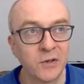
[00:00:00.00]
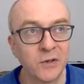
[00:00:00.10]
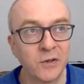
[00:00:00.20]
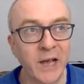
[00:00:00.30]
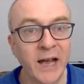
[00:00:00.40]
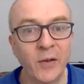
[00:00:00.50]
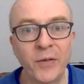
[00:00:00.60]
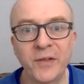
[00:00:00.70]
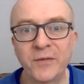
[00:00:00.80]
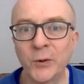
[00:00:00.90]

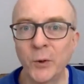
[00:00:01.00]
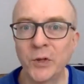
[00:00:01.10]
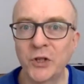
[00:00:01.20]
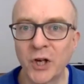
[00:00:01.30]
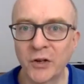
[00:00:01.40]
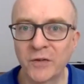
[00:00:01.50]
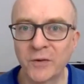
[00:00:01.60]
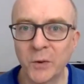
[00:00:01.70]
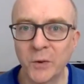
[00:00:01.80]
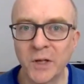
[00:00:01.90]
Healthy food, junk
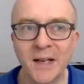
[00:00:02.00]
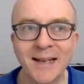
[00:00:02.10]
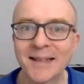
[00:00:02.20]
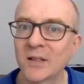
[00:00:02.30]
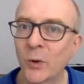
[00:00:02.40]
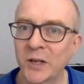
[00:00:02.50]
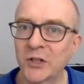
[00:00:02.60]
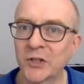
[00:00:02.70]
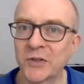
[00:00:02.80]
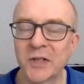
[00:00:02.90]
food.
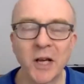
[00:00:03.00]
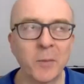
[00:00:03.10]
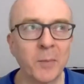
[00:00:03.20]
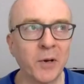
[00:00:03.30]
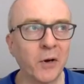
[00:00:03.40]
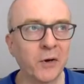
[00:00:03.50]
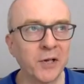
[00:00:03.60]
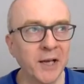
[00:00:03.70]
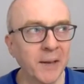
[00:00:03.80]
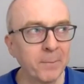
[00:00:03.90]
Questions come up a lot.
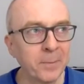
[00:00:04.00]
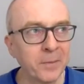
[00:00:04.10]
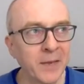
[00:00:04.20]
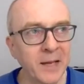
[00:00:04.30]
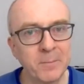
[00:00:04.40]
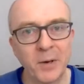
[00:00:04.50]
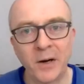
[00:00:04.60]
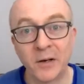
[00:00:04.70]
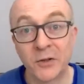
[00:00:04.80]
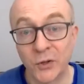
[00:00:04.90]
In
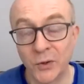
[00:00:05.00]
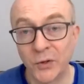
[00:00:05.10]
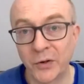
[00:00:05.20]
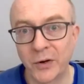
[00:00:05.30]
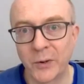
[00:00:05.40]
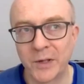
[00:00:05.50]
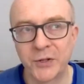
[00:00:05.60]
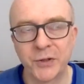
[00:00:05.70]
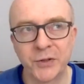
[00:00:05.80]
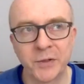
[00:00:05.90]
part two, there are
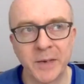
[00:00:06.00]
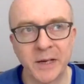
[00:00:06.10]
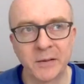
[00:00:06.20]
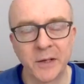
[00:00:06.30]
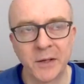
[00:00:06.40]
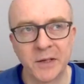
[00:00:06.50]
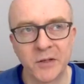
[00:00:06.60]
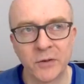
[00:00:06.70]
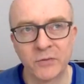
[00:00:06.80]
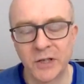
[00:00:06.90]
questions about going
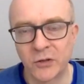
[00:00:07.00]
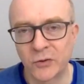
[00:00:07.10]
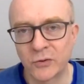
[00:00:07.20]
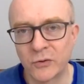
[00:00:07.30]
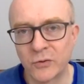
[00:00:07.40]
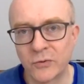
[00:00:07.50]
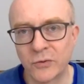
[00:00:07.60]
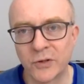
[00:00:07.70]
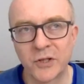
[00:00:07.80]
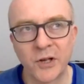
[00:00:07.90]
to the
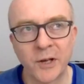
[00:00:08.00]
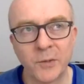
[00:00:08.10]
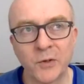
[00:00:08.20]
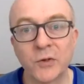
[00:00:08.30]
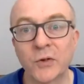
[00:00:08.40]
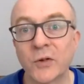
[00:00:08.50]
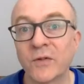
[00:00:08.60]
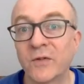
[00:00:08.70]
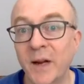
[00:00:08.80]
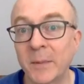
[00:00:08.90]
restaurant, a time you took your
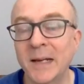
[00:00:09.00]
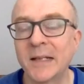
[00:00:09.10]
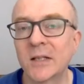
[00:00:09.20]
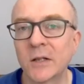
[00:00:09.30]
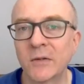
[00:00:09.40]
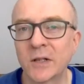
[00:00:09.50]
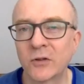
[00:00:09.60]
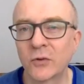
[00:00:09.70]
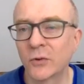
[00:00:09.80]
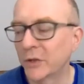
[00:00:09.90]
family to the
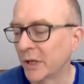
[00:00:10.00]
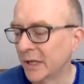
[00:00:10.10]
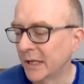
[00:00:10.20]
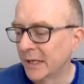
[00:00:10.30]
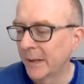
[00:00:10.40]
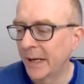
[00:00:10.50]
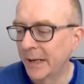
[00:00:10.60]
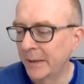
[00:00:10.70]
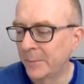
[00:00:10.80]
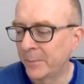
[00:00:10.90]
restaurant.
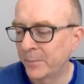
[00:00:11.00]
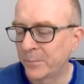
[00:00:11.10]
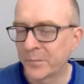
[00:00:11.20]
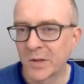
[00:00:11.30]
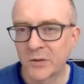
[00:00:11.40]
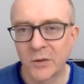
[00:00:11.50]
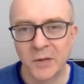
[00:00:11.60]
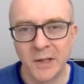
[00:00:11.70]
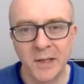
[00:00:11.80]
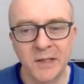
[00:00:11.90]
So
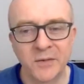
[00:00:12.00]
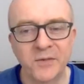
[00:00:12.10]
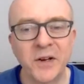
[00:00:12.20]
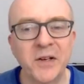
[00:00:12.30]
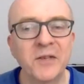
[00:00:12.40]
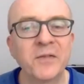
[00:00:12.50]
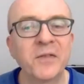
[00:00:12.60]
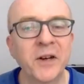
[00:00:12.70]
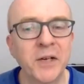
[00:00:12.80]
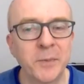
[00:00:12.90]
it's a very,
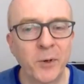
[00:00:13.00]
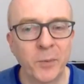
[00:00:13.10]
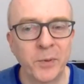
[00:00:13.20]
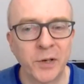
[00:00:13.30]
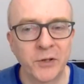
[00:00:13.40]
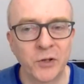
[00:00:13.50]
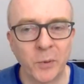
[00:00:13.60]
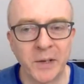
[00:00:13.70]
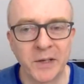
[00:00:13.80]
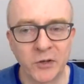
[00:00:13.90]
very popular topic.